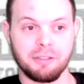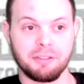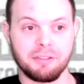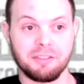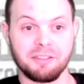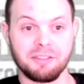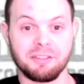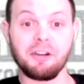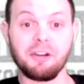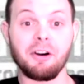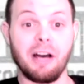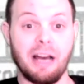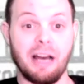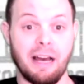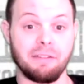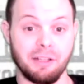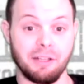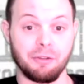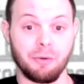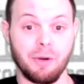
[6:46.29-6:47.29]
still
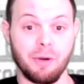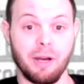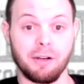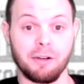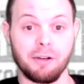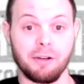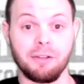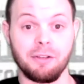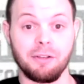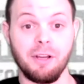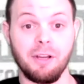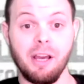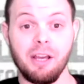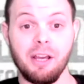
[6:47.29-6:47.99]
having the record,